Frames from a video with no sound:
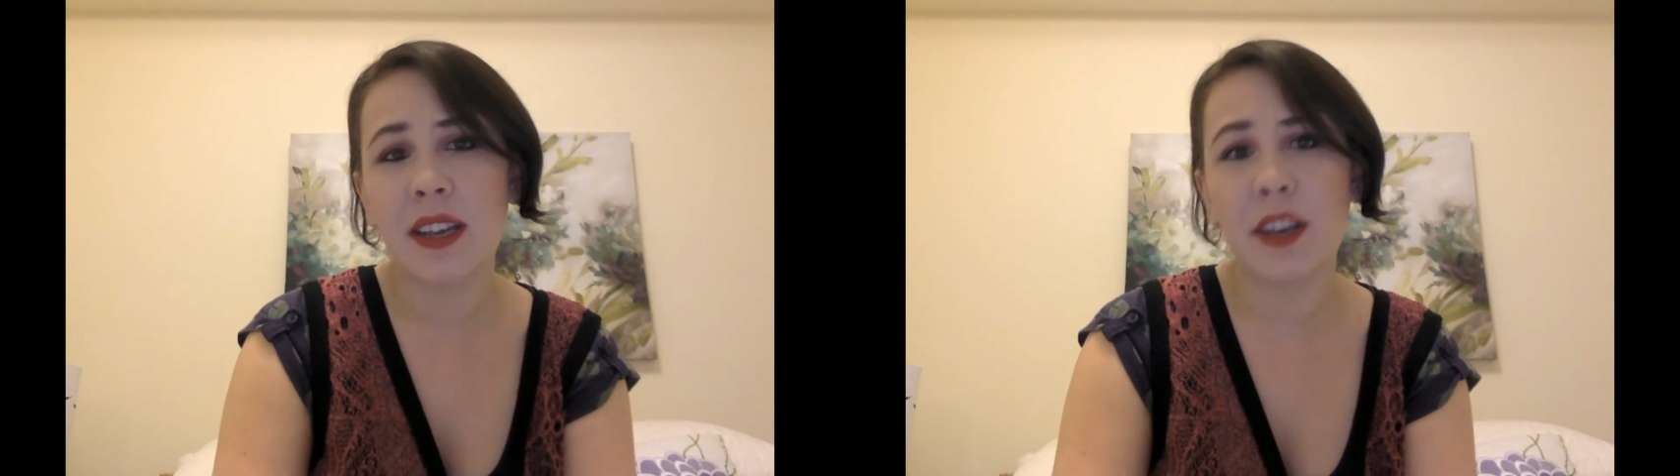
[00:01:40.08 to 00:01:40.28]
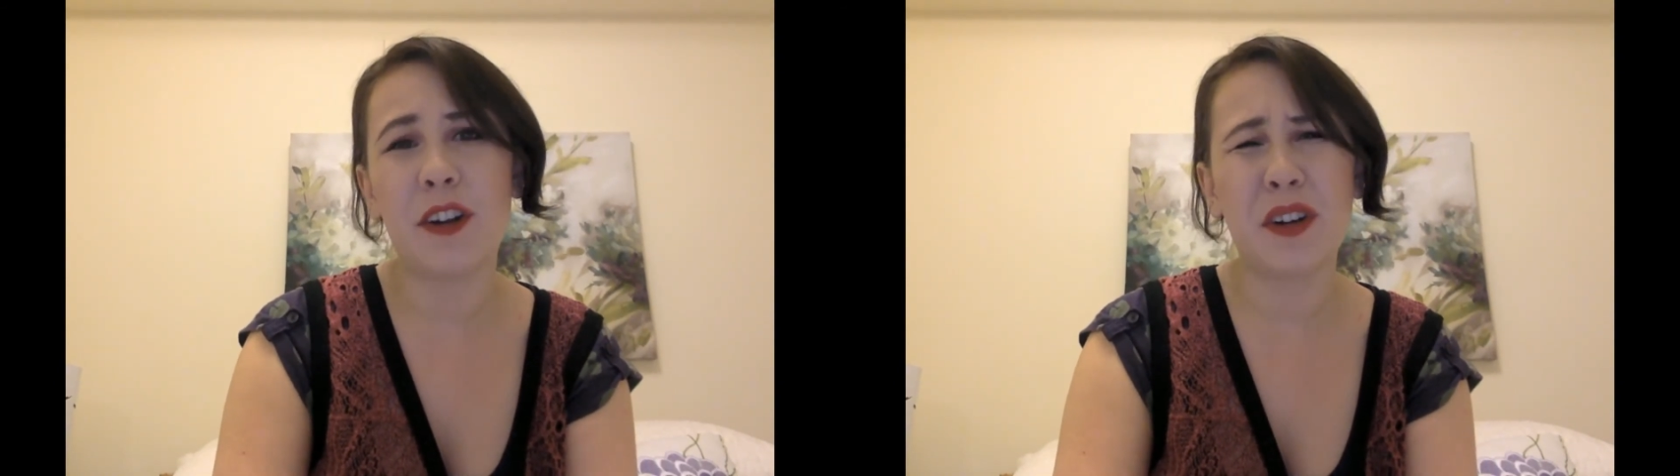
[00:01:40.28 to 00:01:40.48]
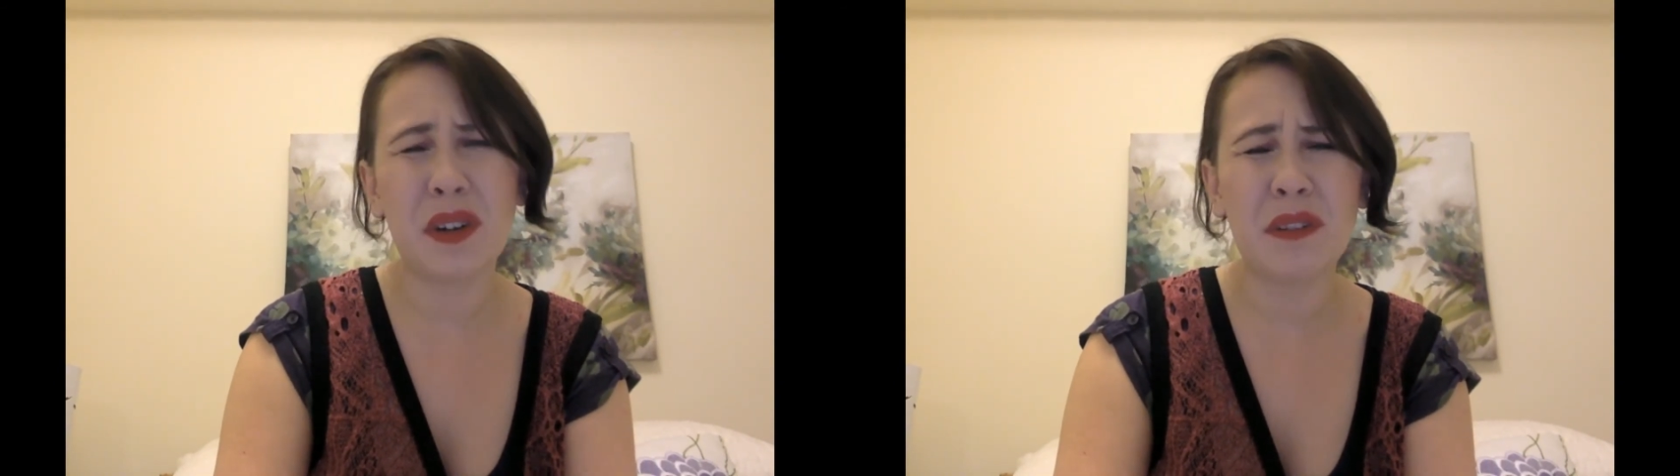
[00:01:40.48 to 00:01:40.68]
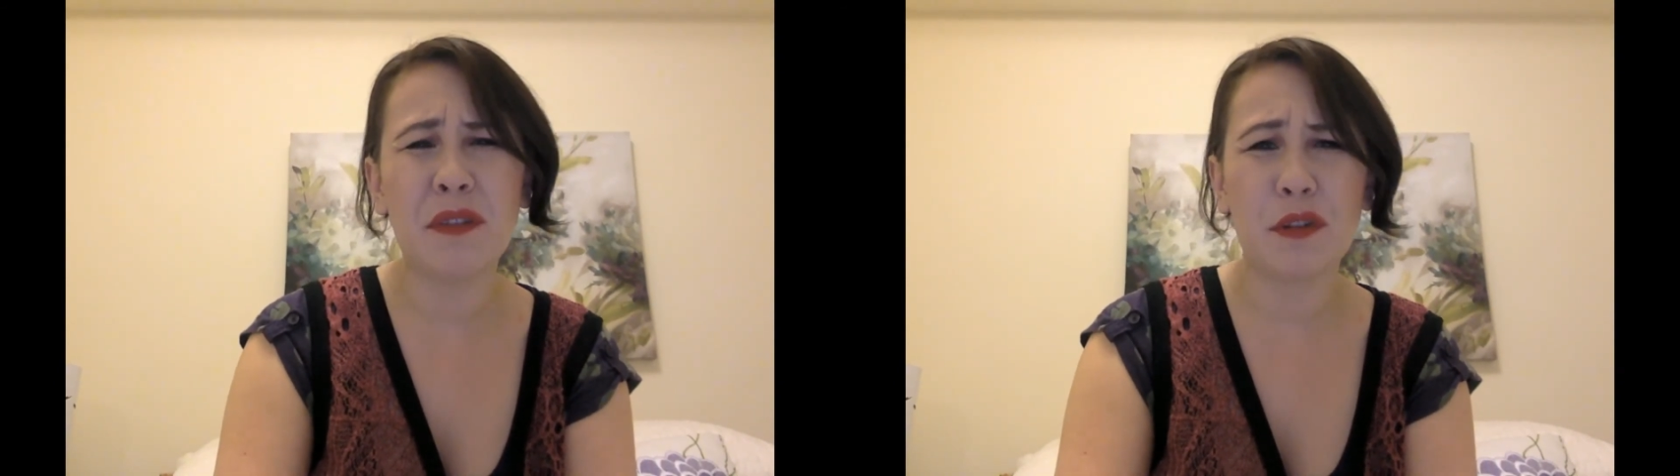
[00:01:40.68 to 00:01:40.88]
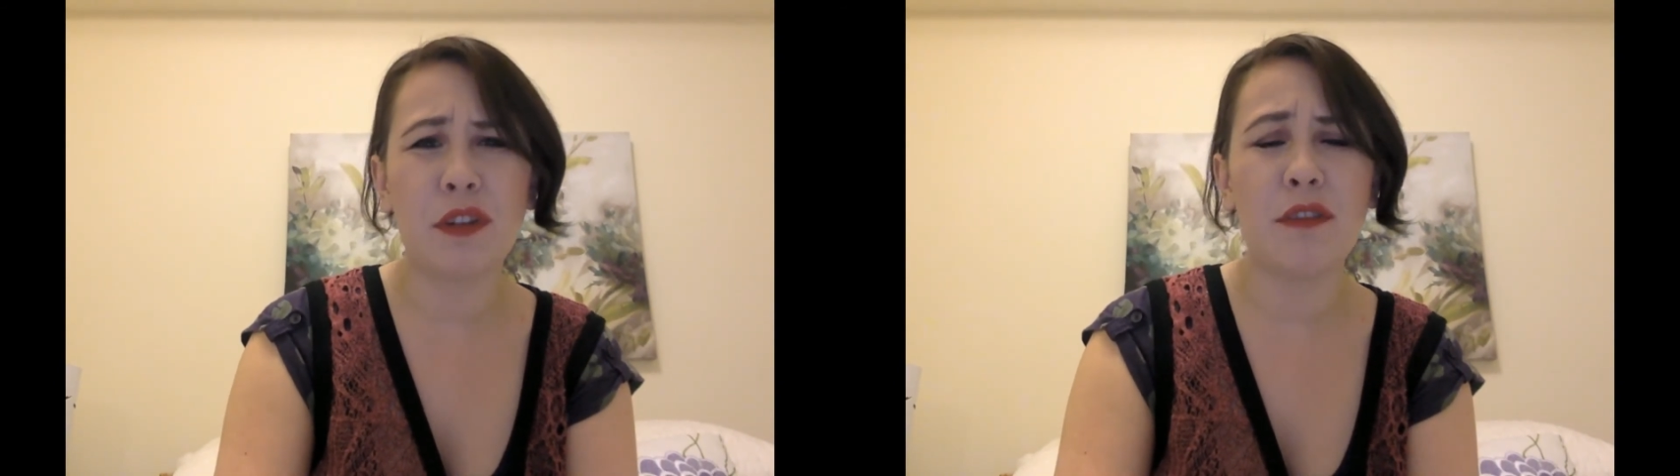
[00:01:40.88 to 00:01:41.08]
you know, going
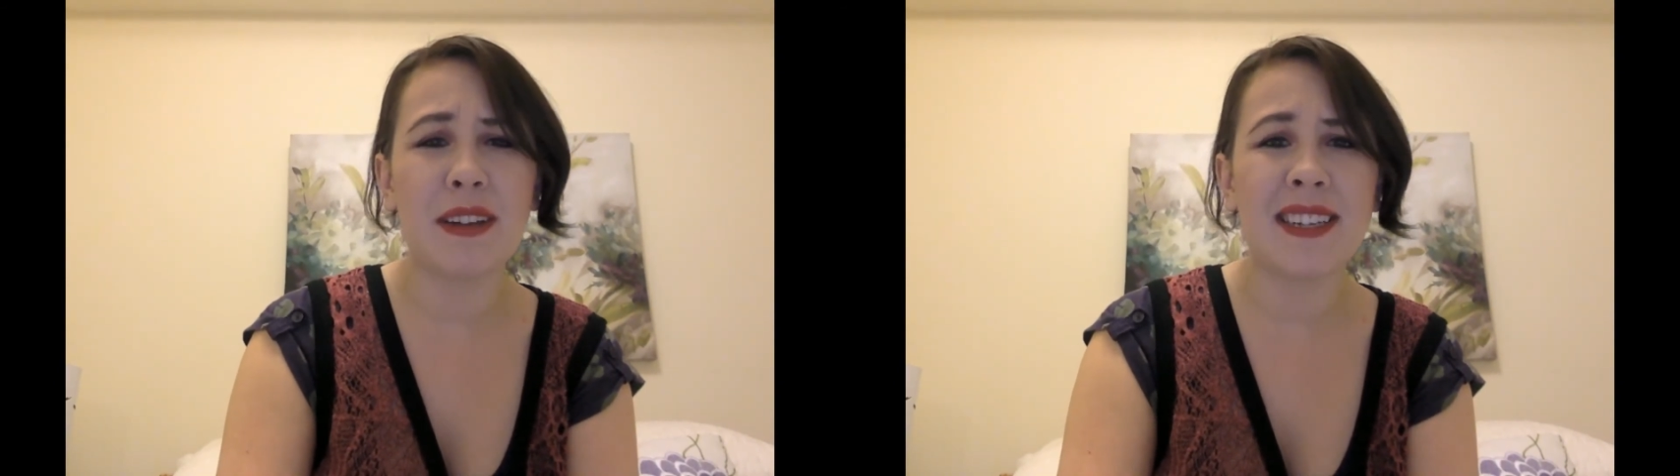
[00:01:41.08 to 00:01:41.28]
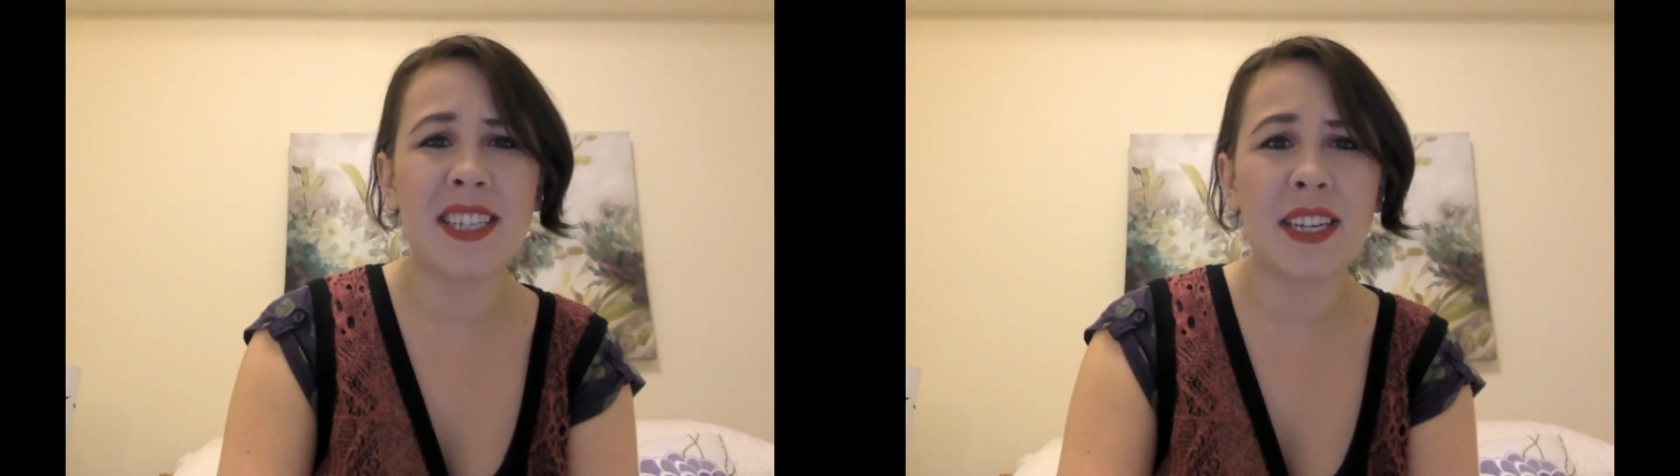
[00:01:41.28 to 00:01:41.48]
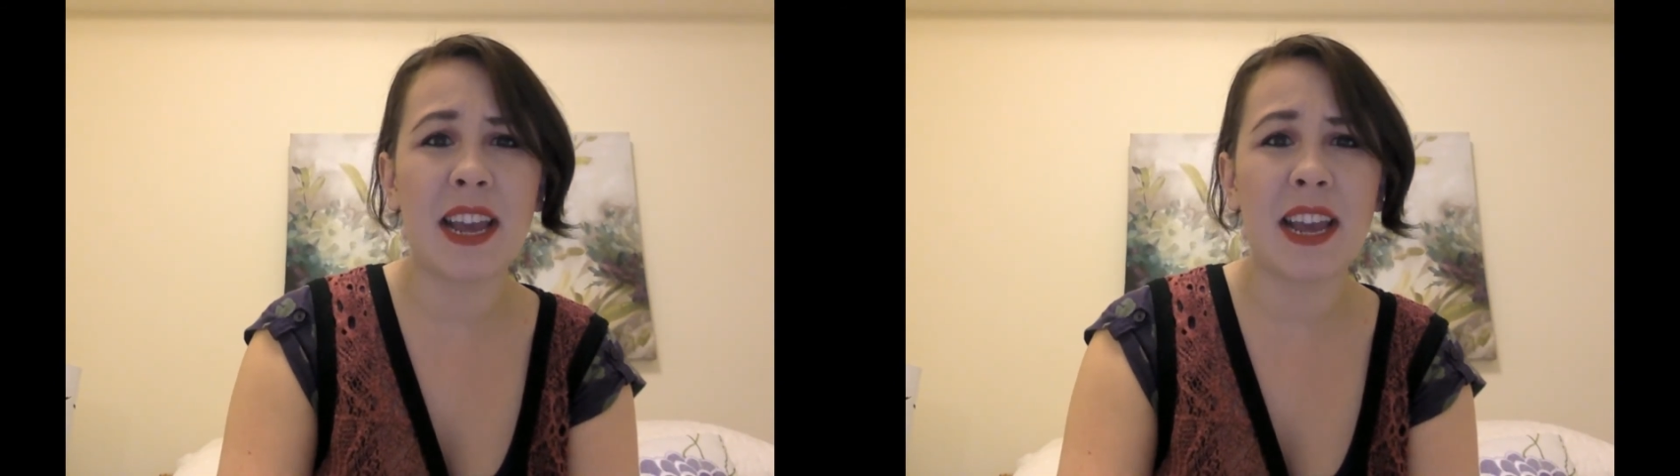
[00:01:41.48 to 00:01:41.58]
for 3 runs a